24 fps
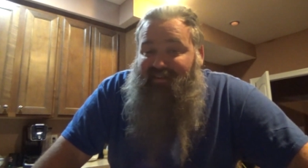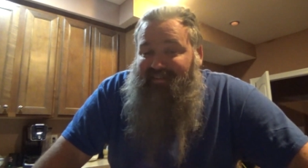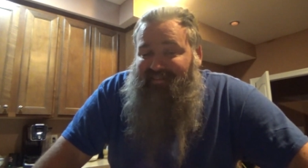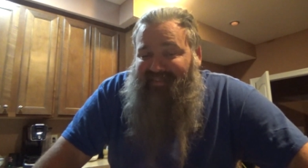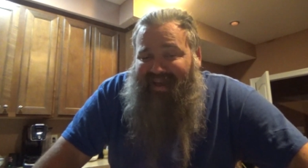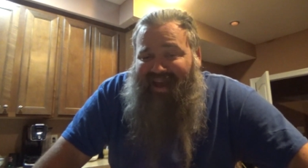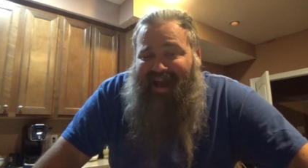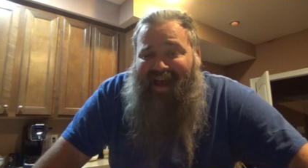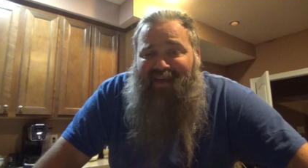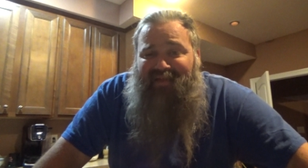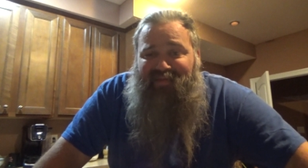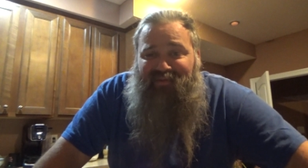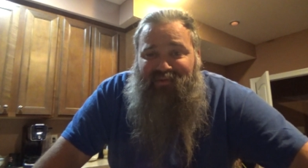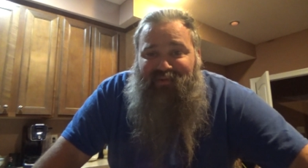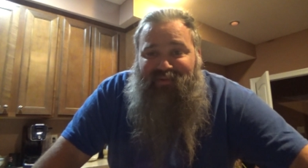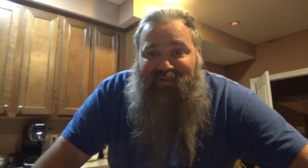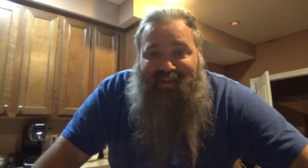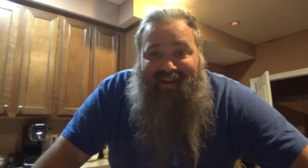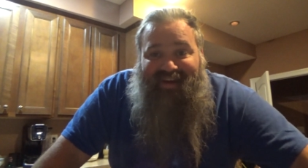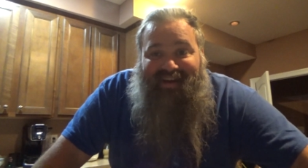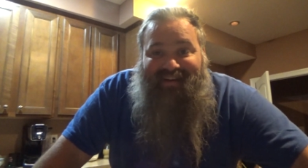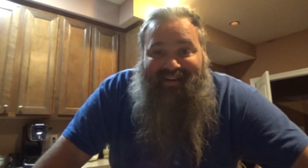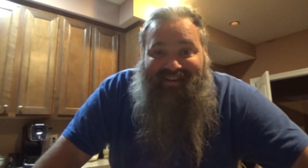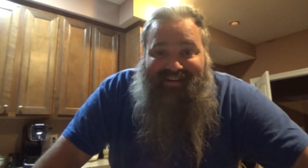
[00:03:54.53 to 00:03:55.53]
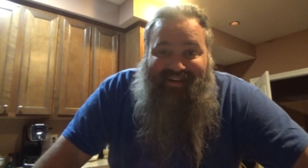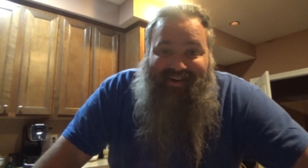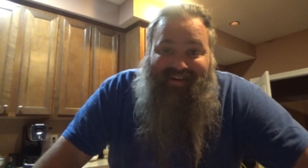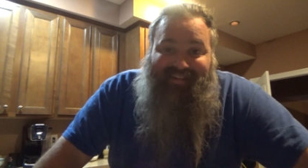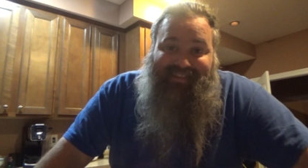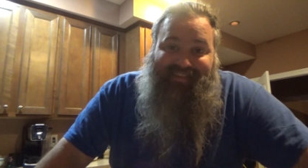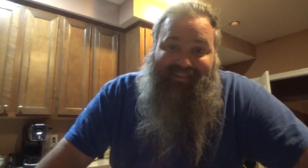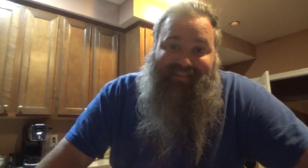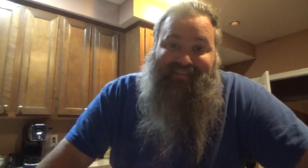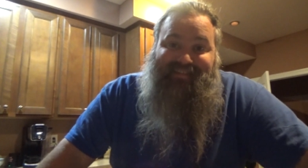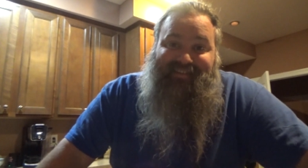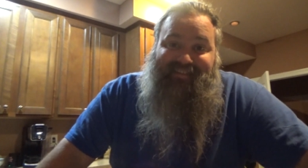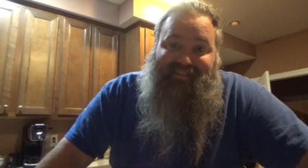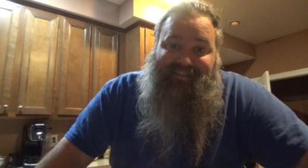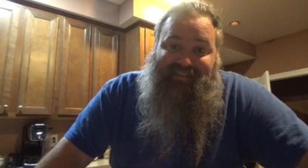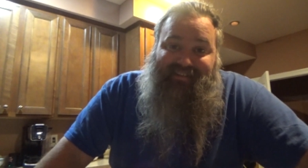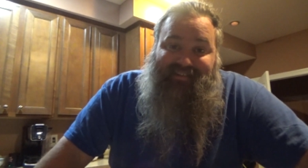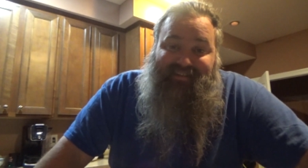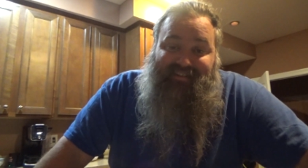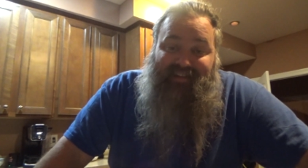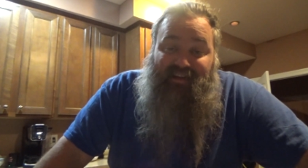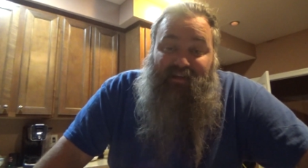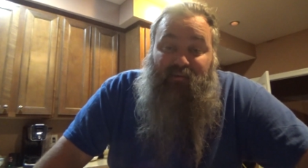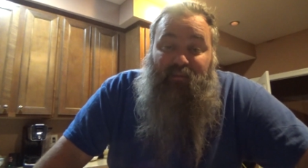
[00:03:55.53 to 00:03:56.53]
gathered that yet, this is a
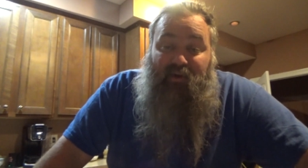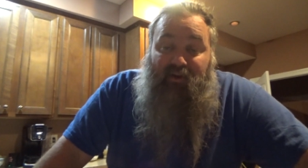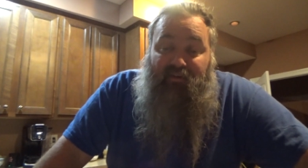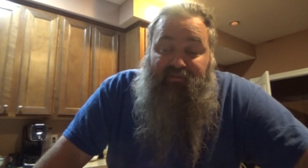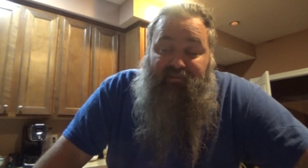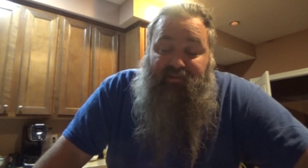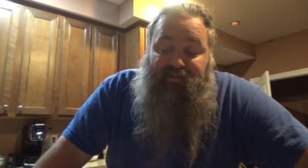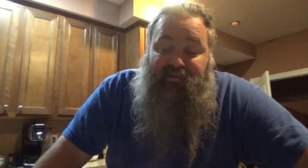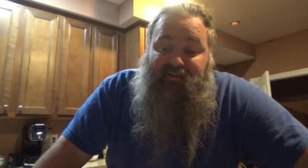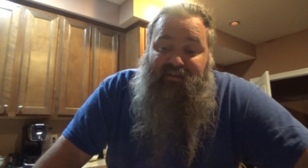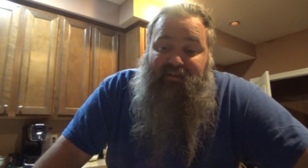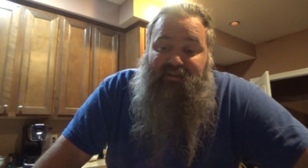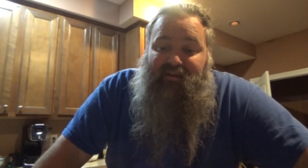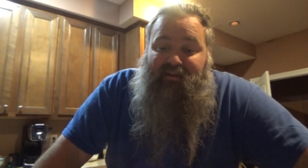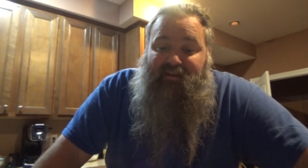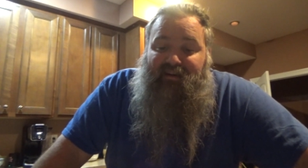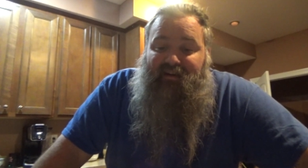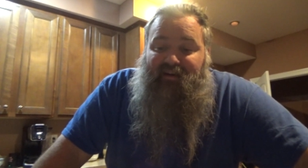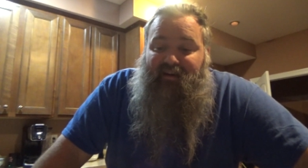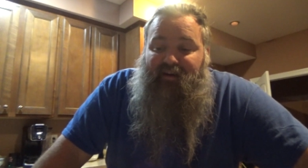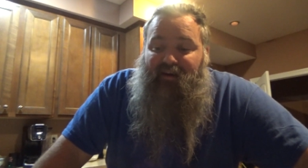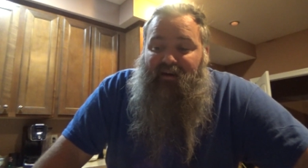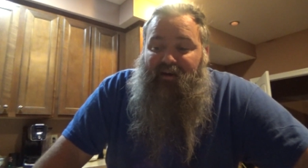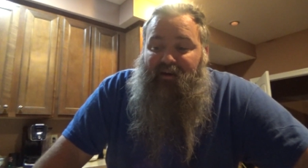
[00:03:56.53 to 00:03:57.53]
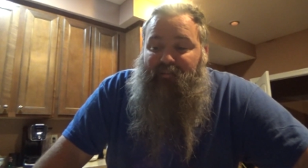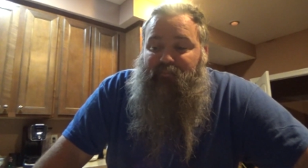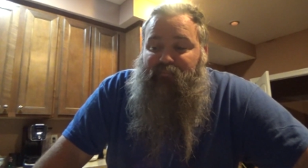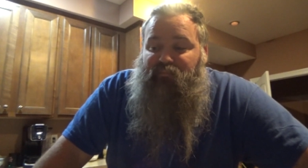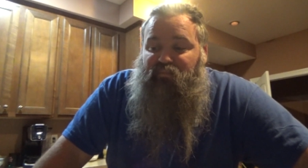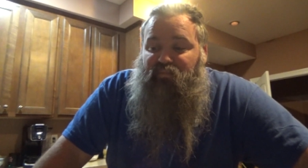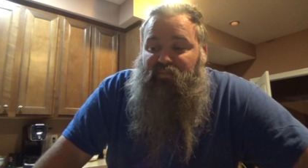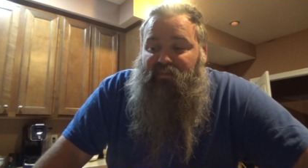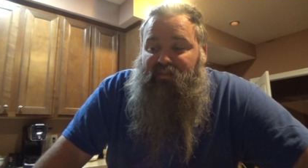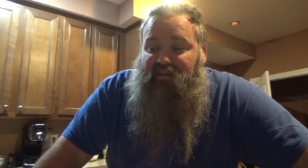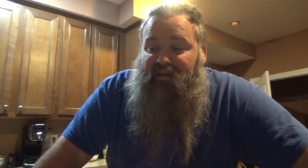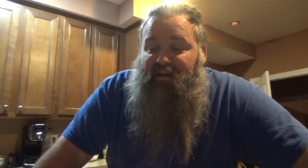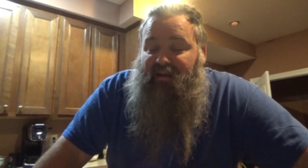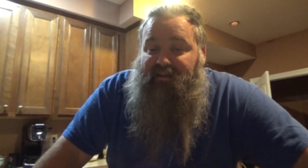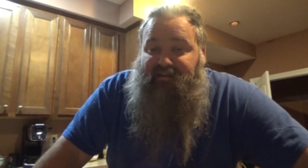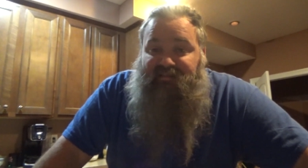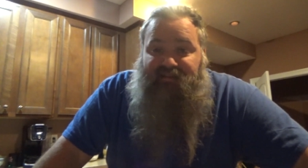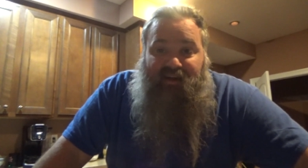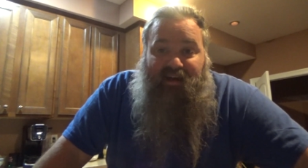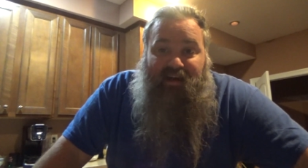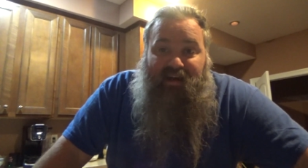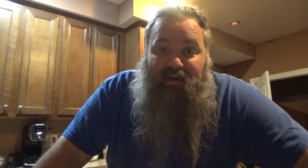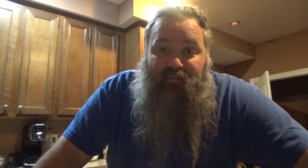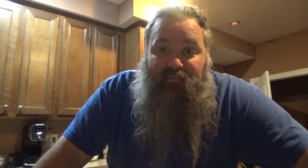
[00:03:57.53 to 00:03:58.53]
team effort. Um,
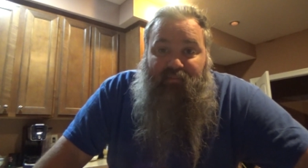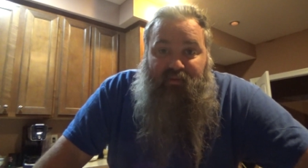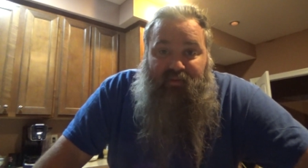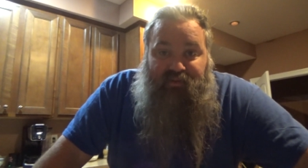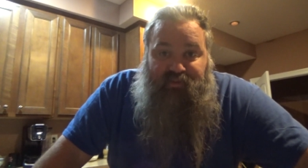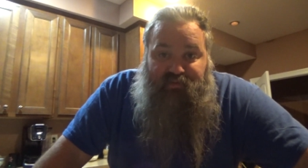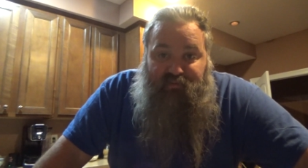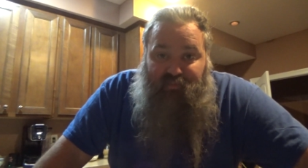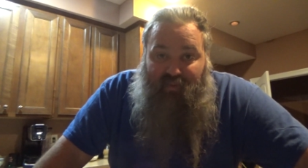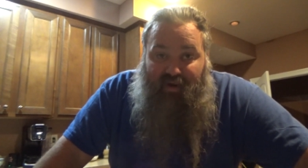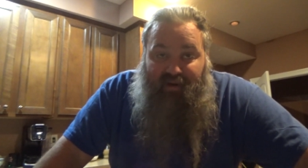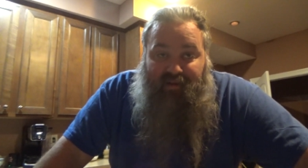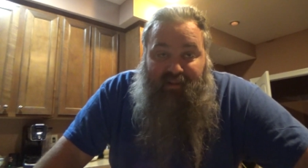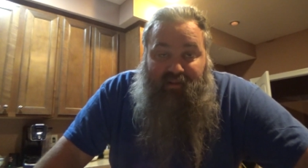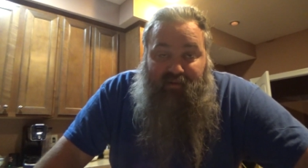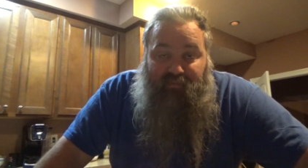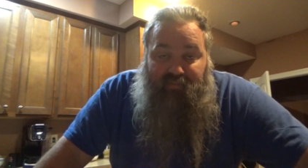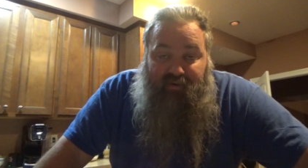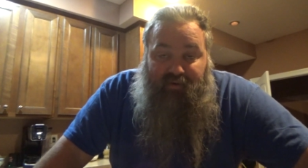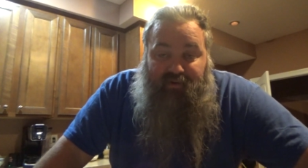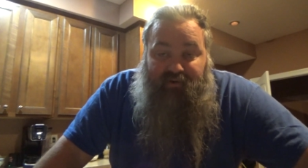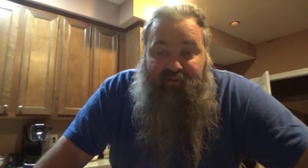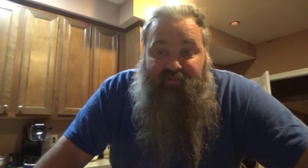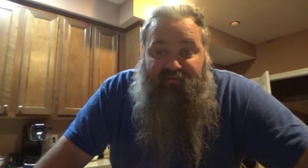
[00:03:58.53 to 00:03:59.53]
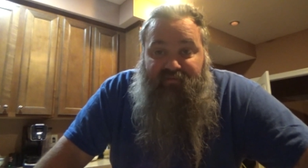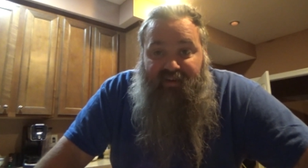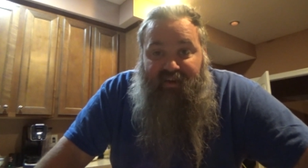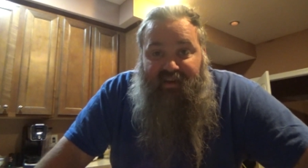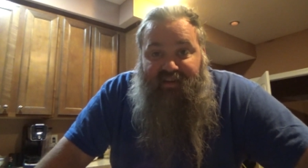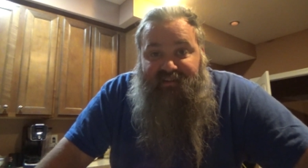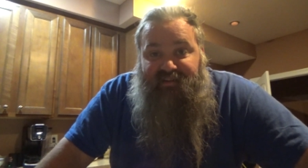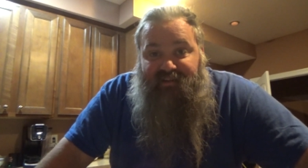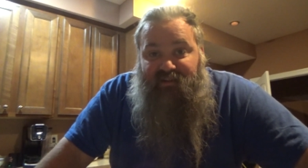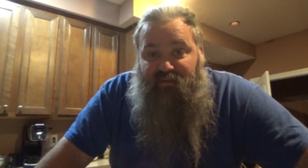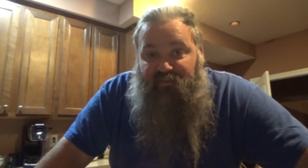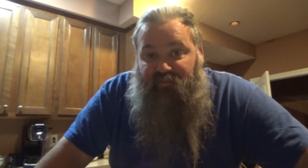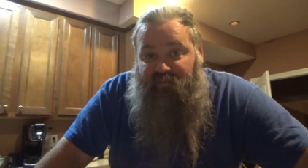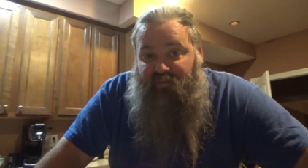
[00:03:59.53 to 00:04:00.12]
yes, I am the smiling bearded face at the